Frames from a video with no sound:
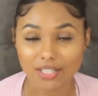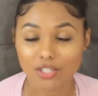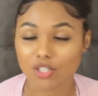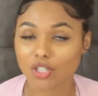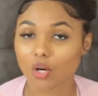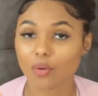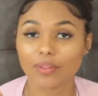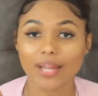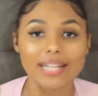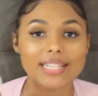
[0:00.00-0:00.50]

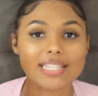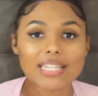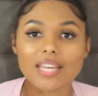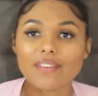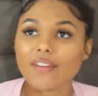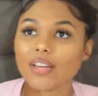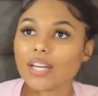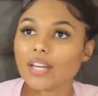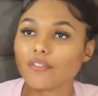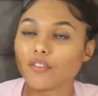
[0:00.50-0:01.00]
So that's
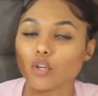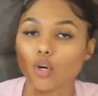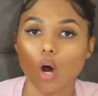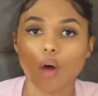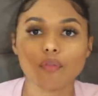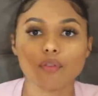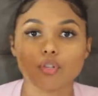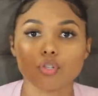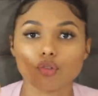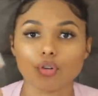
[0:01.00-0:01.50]
even if you're
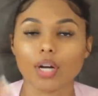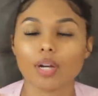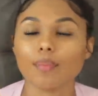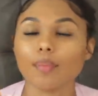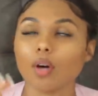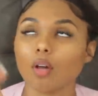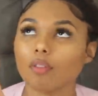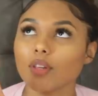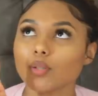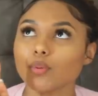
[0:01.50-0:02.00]
on the
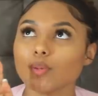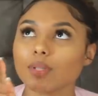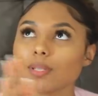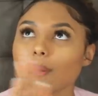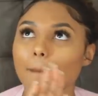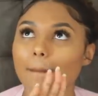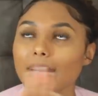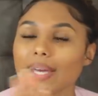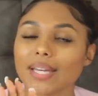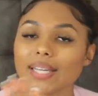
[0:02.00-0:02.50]
treadmill. This was
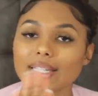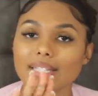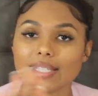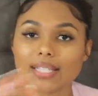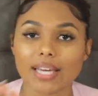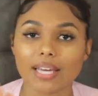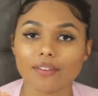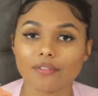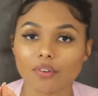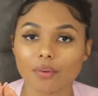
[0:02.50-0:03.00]
the biggest
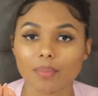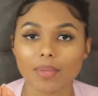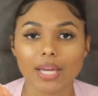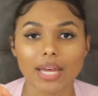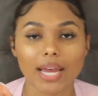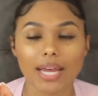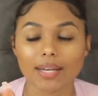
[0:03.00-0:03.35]
thing for me.